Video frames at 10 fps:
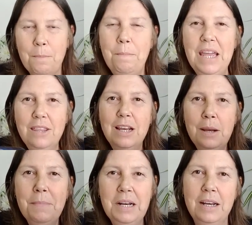Be the
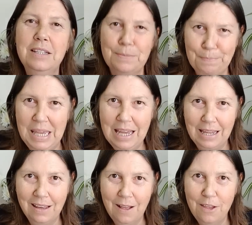limitless
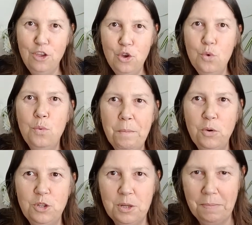being you were
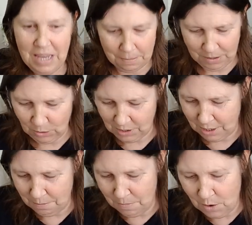born to be, because at
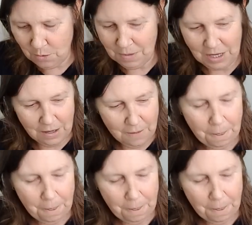the moment,